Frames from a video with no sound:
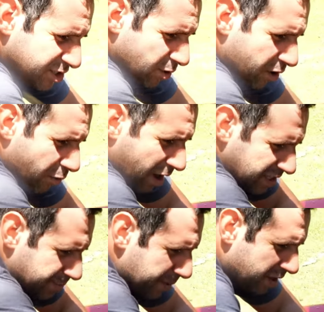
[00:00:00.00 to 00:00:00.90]
sort of
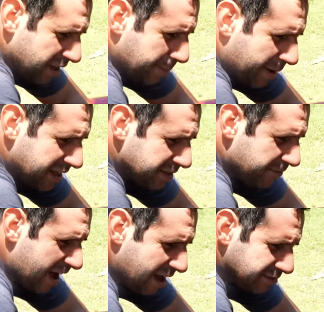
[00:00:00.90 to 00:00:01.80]
rust buildup on the
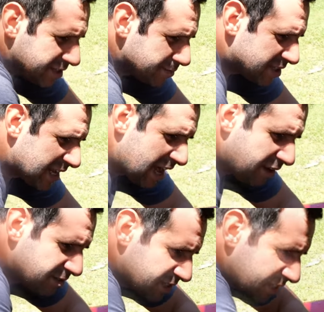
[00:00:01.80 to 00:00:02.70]
valves
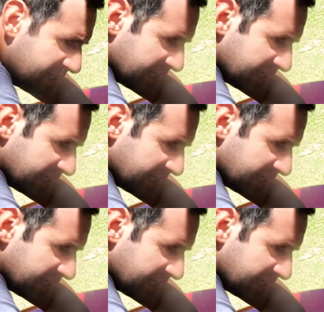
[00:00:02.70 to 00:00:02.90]
themselves